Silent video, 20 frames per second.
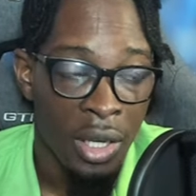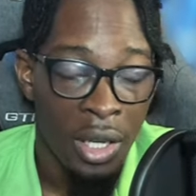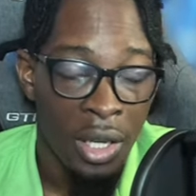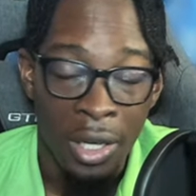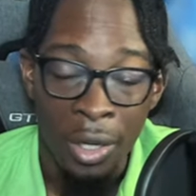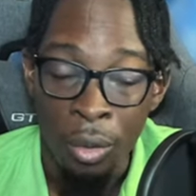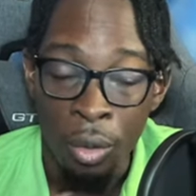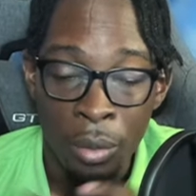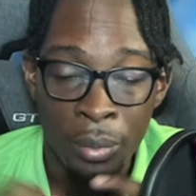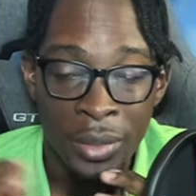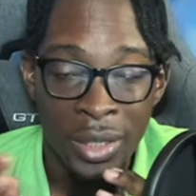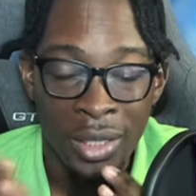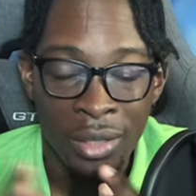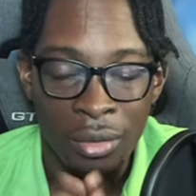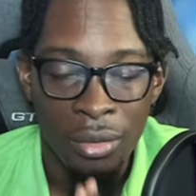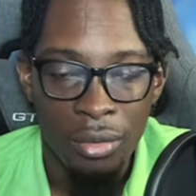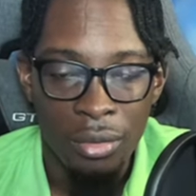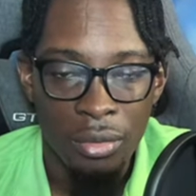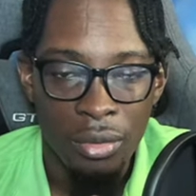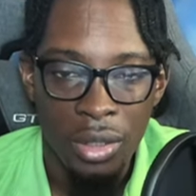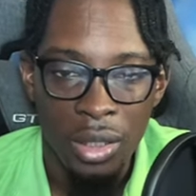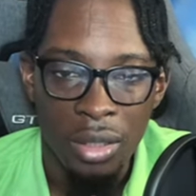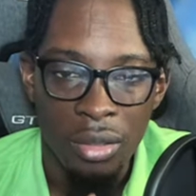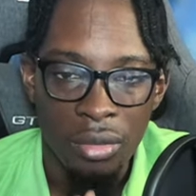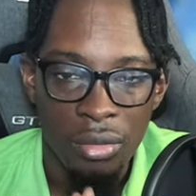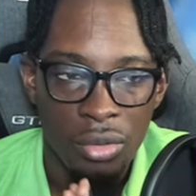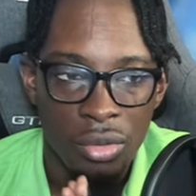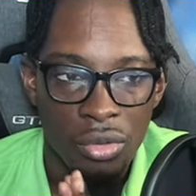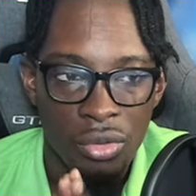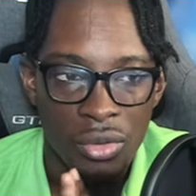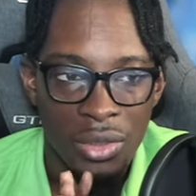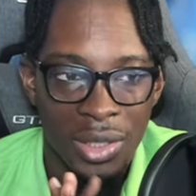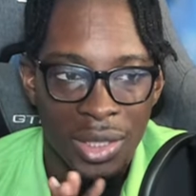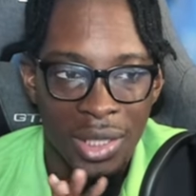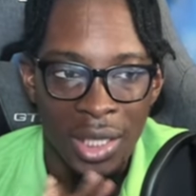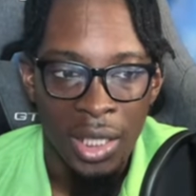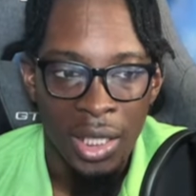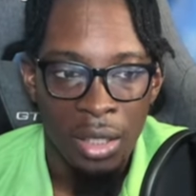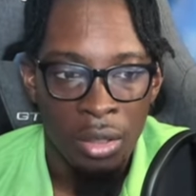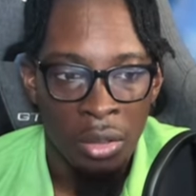I hope they don't use the
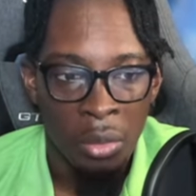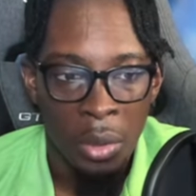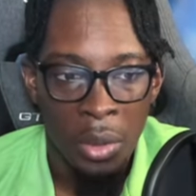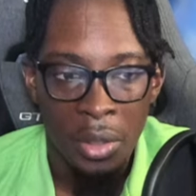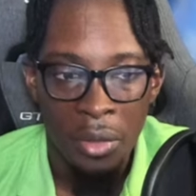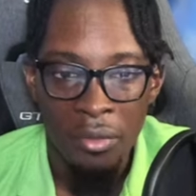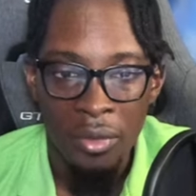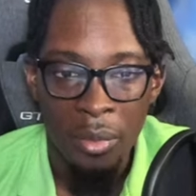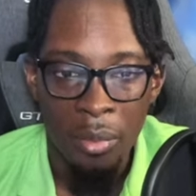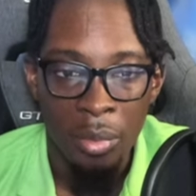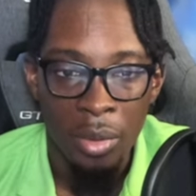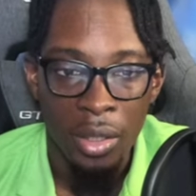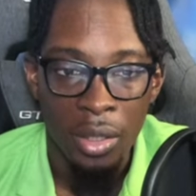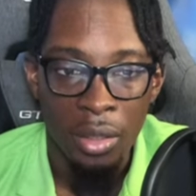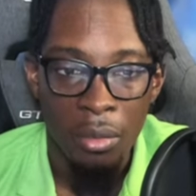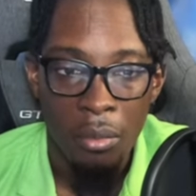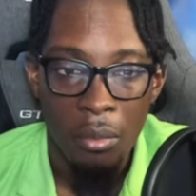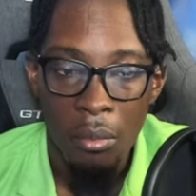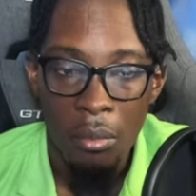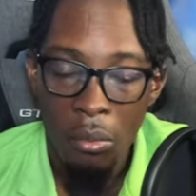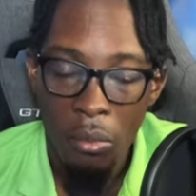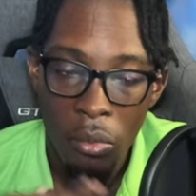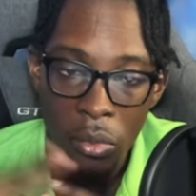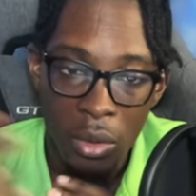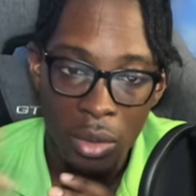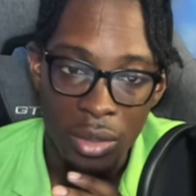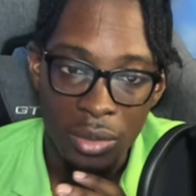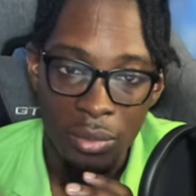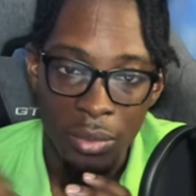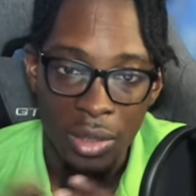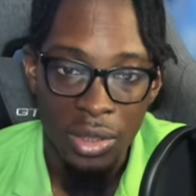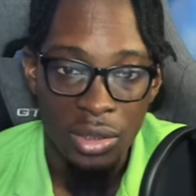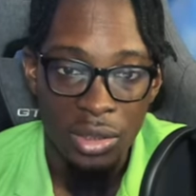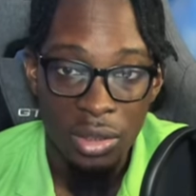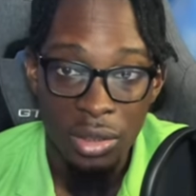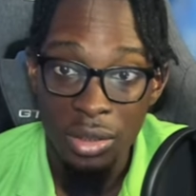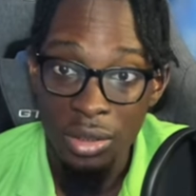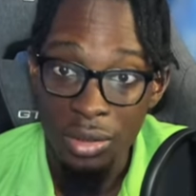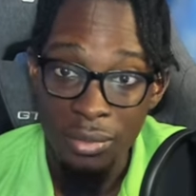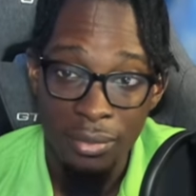data or whatever, but as much
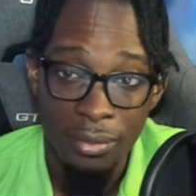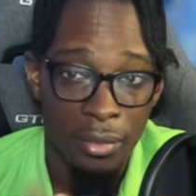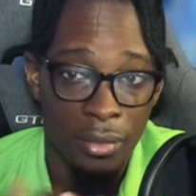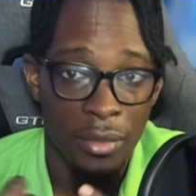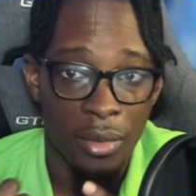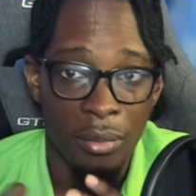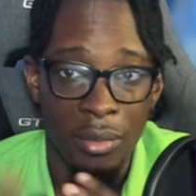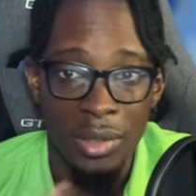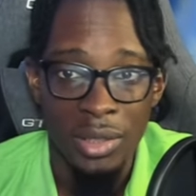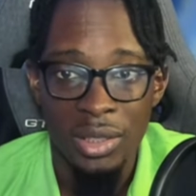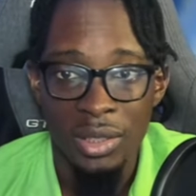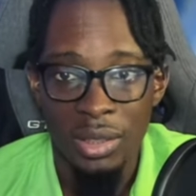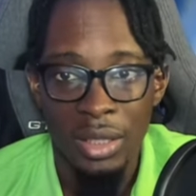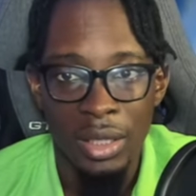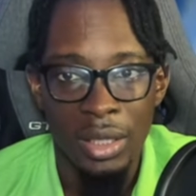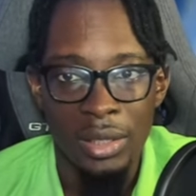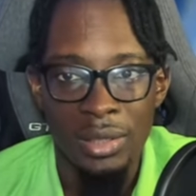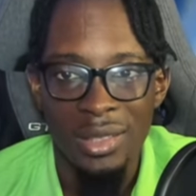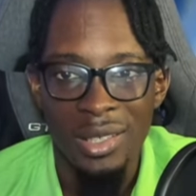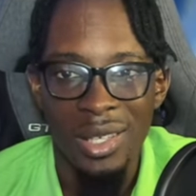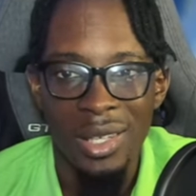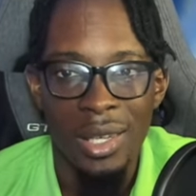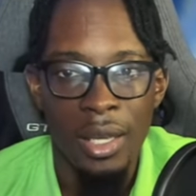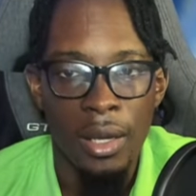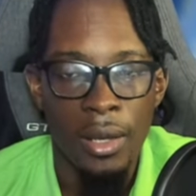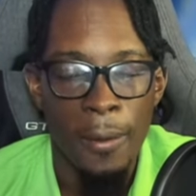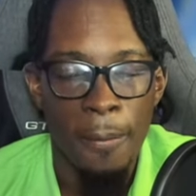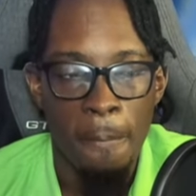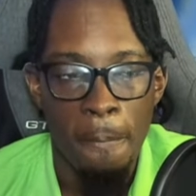as I can say that,